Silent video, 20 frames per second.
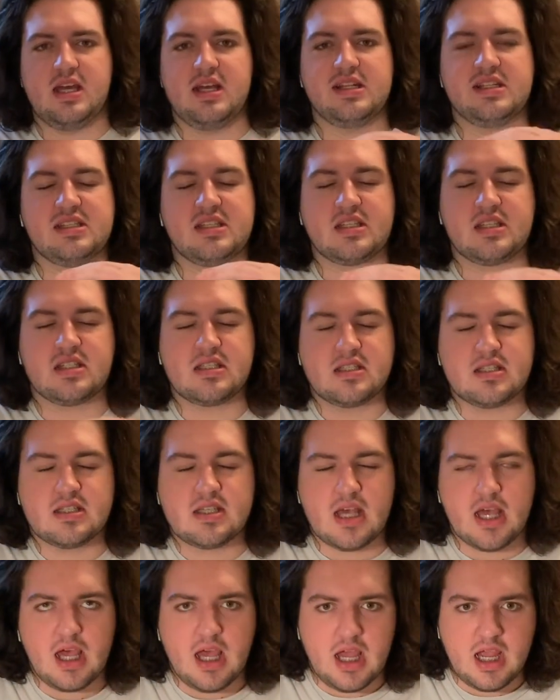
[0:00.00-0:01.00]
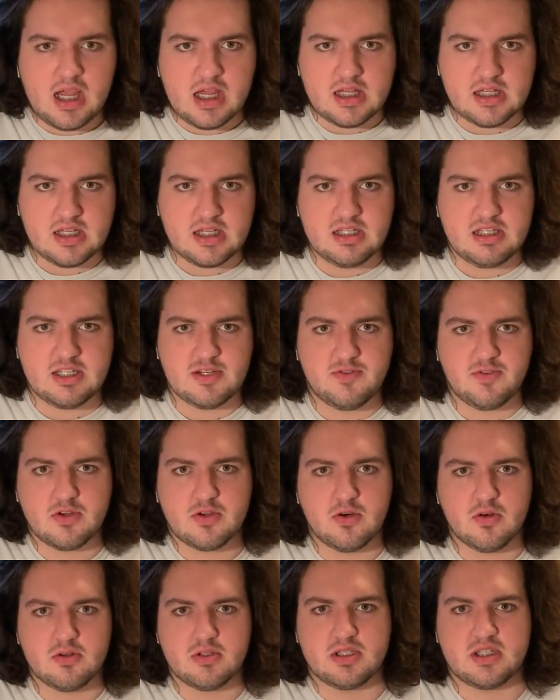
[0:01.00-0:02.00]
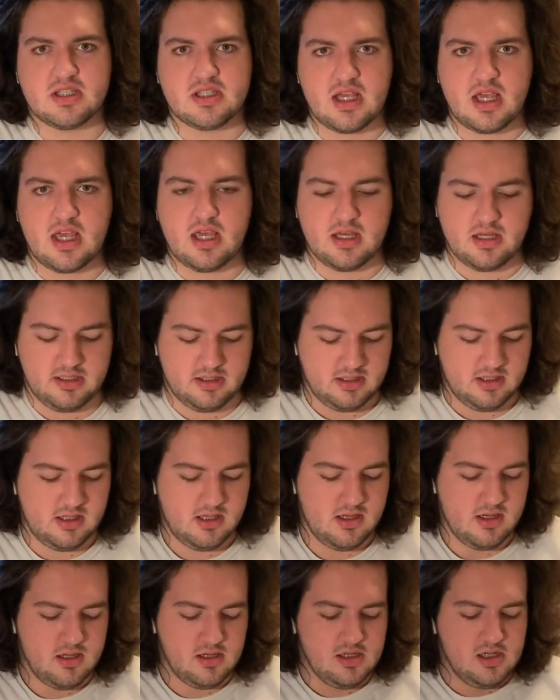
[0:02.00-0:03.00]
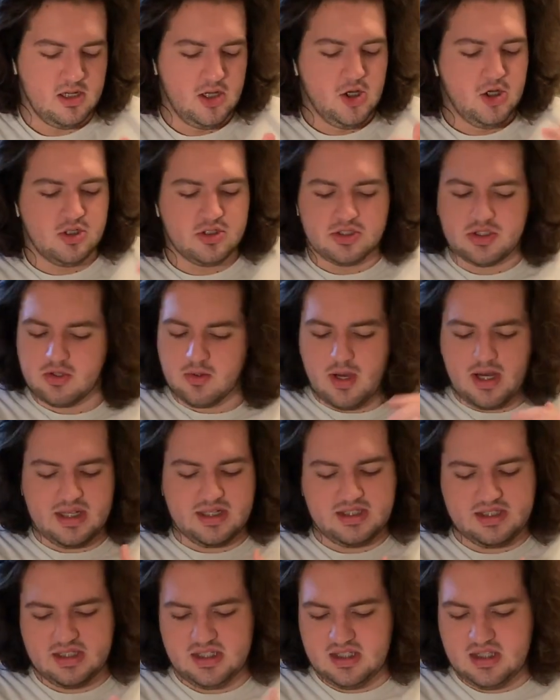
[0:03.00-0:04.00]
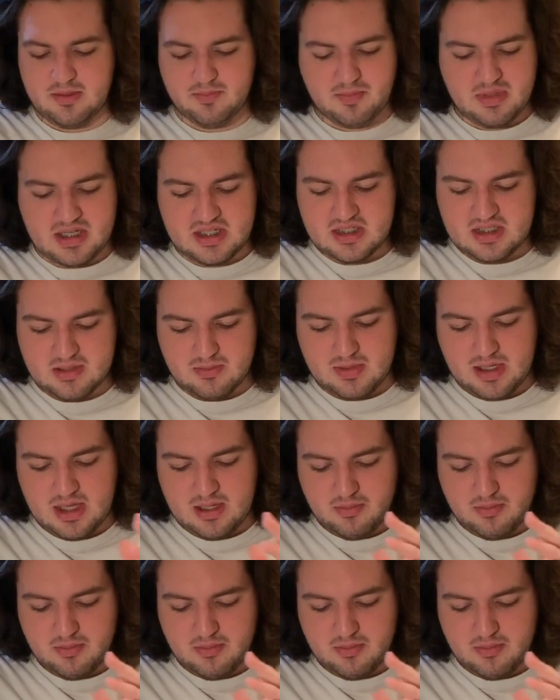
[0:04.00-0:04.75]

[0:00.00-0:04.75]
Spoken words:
insanely difficult to sand. So I did the best of my